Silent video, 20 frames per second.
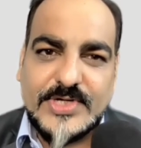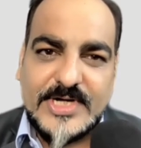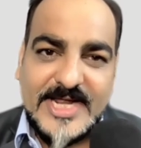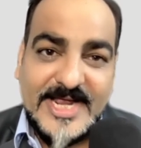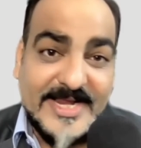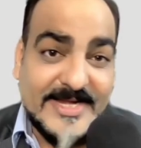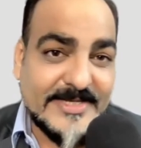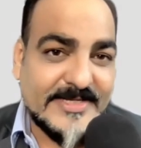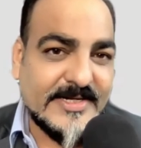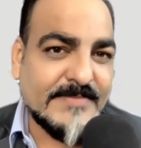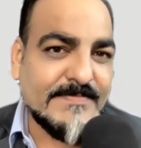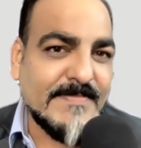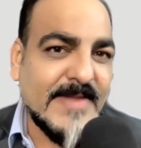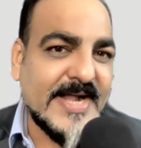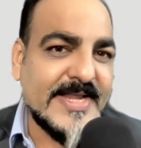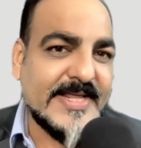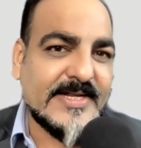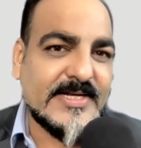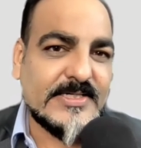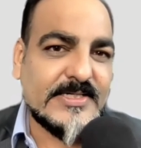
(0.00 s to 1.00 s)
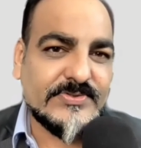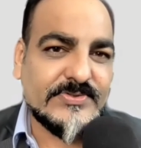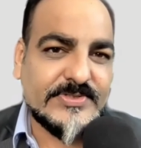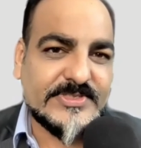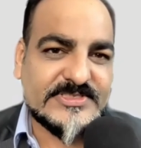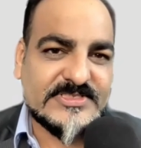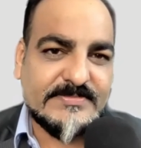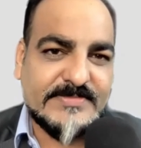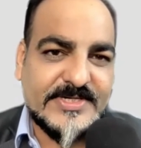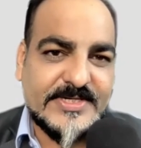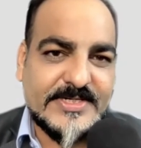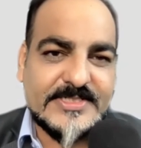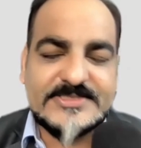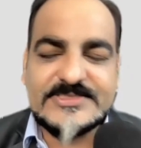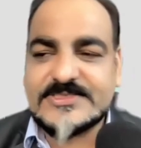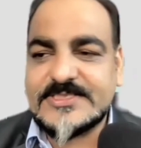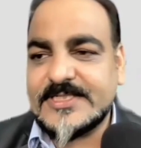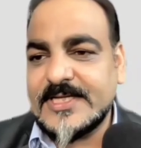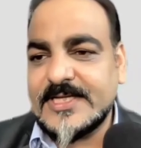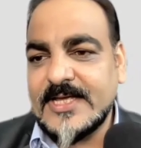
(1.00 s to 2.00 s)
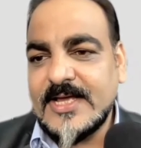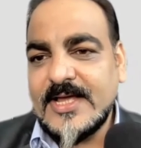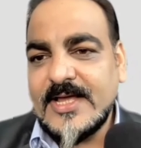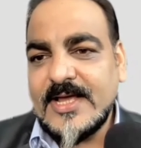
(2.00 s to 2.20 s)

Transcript: right in medical tourism industry